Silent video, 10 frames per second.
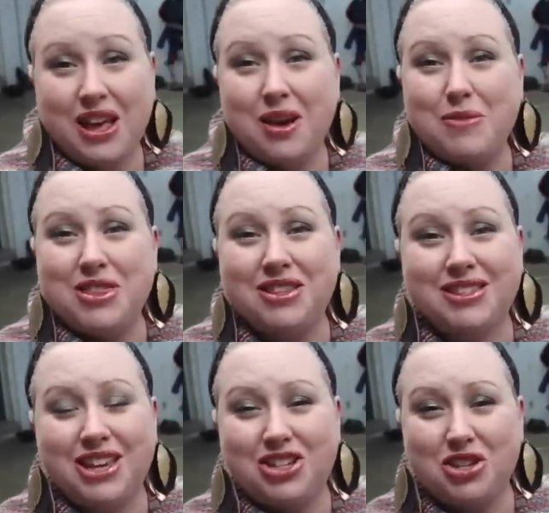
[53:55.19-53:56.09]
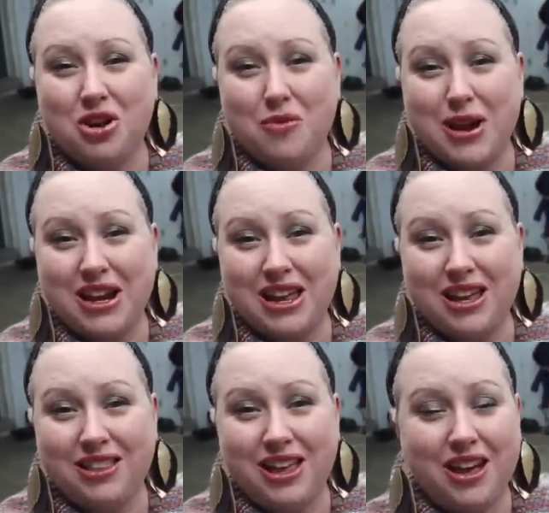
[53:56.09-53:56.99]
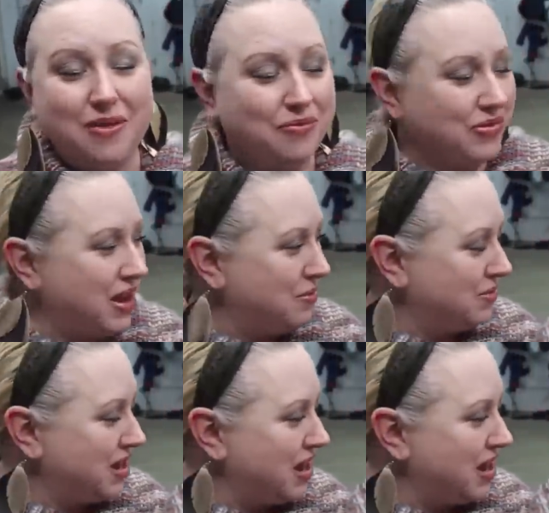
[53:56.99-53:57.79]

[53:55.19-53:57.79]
like I'm in this kitchen already like I'm I'm,